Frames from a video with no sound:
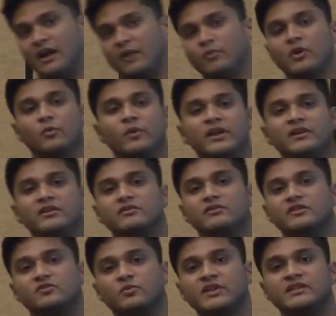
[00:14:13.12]
And what we do
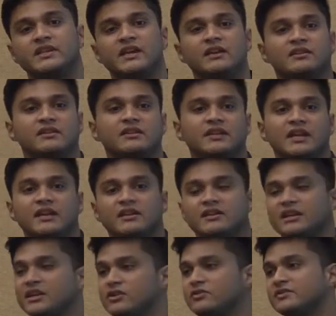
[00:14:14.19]
is we take the data
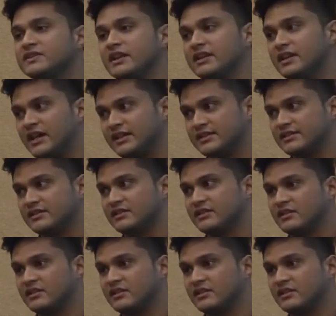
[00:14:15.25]
that you send us